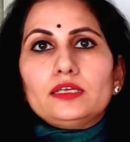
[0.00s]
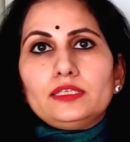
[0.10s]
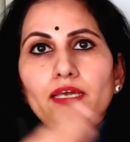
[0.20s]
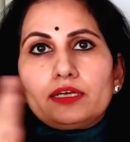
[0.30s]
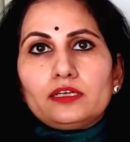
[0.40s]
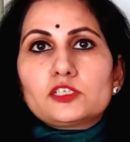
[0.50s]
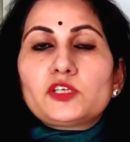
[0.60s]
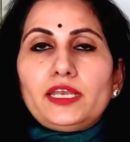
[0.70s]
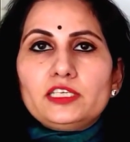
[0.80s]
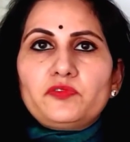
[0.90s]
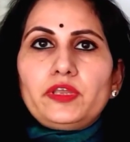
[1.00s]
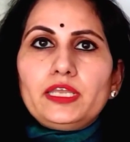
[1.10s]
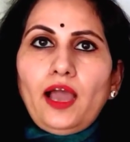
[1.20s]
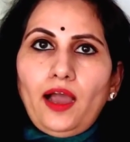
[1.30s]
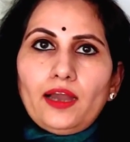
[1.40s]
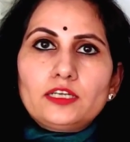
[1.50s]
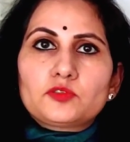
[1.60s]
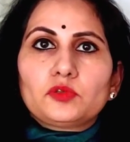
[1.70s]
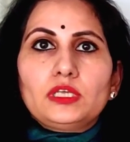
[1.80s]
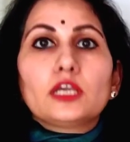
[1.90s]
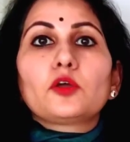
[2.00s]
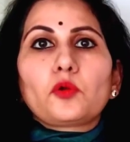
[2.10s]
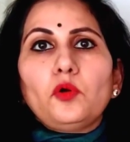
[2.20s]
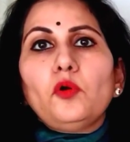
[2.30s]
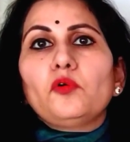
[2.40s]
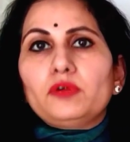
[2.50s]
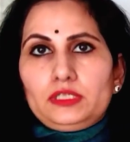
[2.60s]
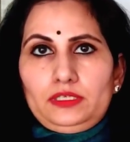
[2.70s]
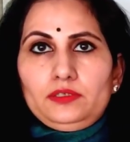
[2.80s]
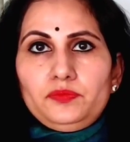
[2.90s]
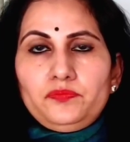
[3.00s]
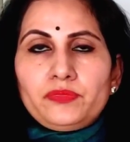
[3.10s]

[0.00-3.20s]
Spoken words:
Their shell is very hard, so they grow over there.